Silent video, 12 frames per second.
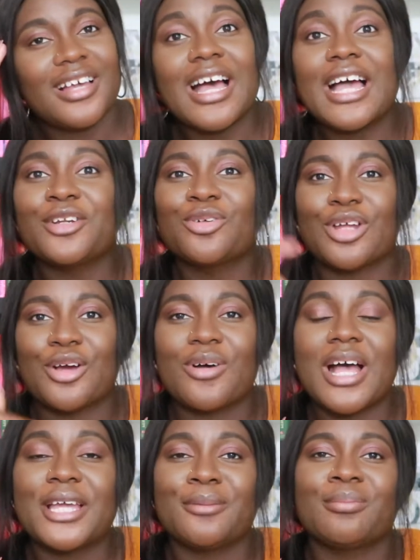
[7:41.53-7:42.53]
I don't know,
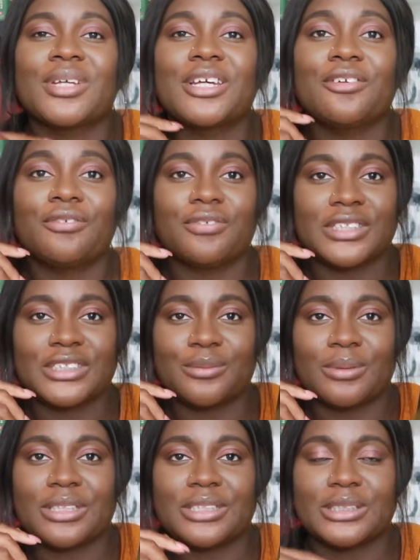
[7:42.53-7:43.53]
I'm conflicted
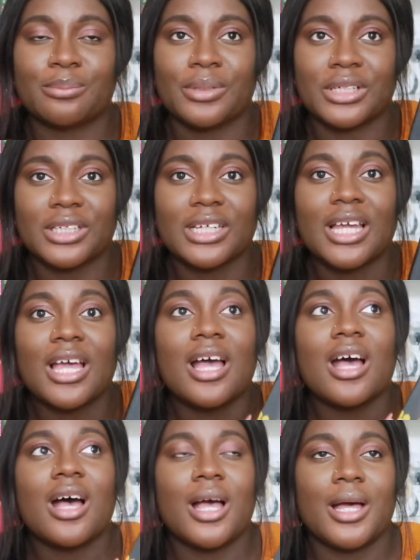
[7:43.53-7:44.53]
with this book.
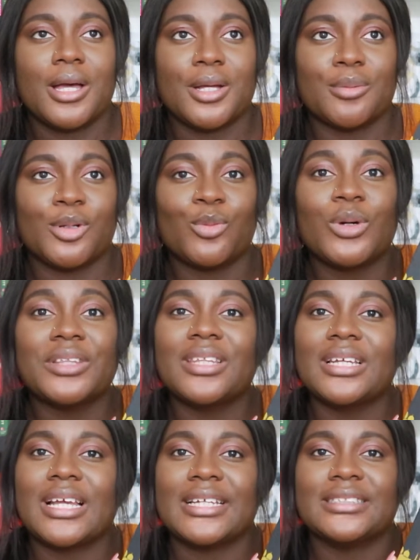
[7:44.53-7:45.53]
One
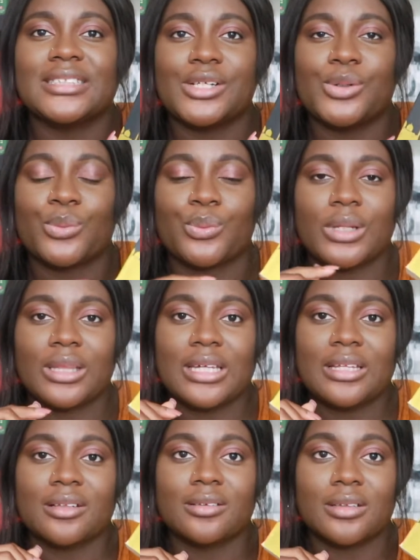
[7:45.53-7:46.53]
thing I did
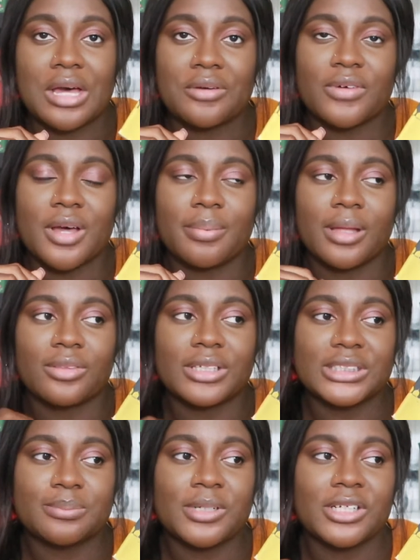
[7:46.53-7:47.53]
really love about
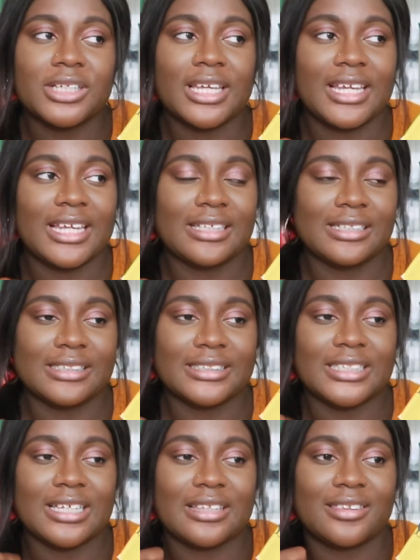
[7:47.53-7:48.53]
this book is
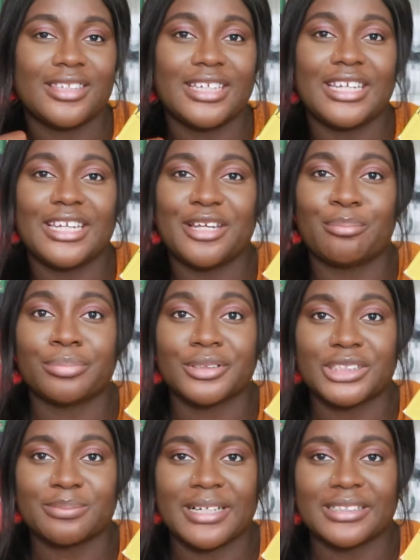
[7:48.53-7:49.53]
the
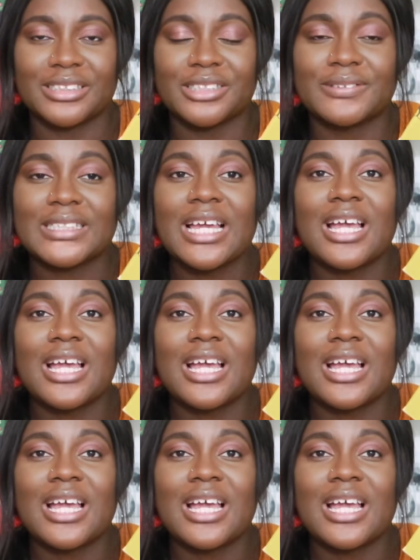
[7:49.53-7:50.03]
perspective.